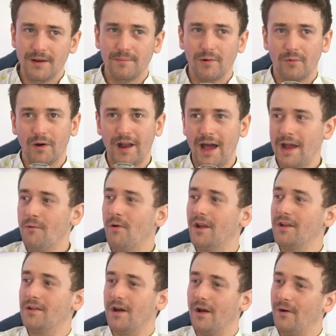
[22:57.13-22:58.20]
But what I want
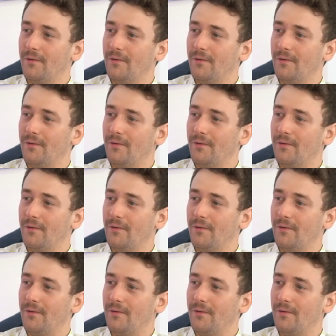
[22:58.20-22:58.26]
to know.